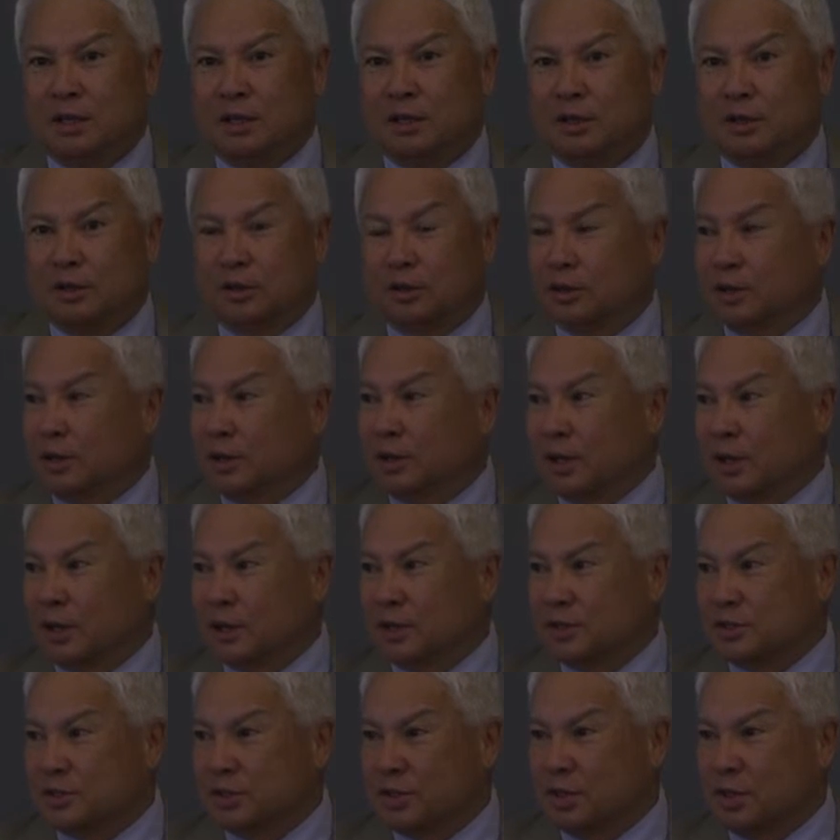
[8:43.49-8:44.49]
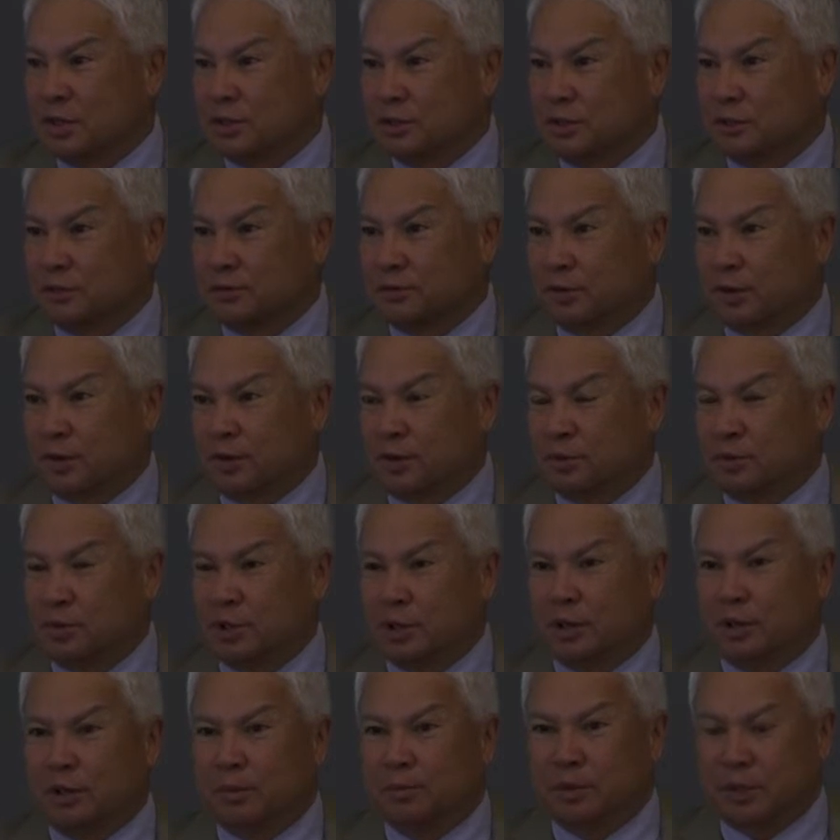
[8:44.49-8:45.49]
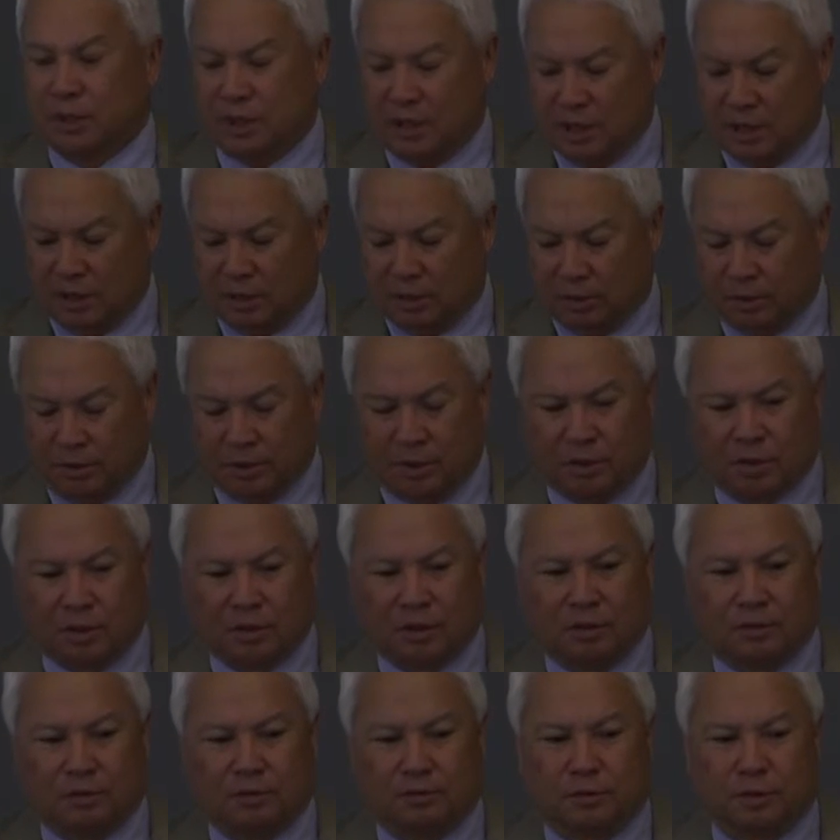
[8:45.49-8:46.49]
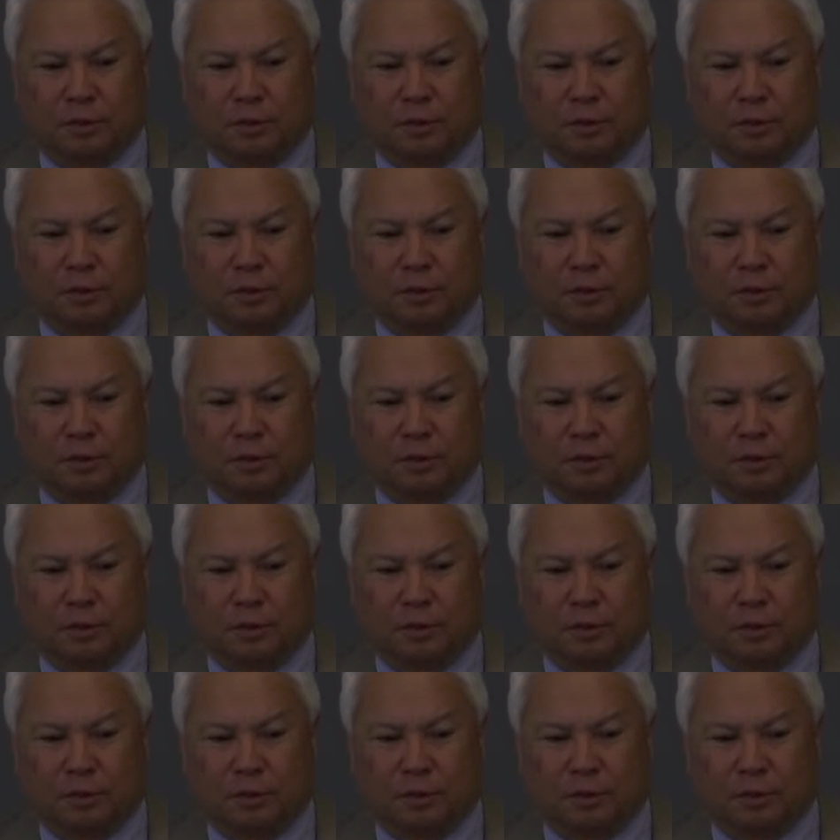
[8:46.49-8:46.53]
in the United States as far as being up to date on their uh,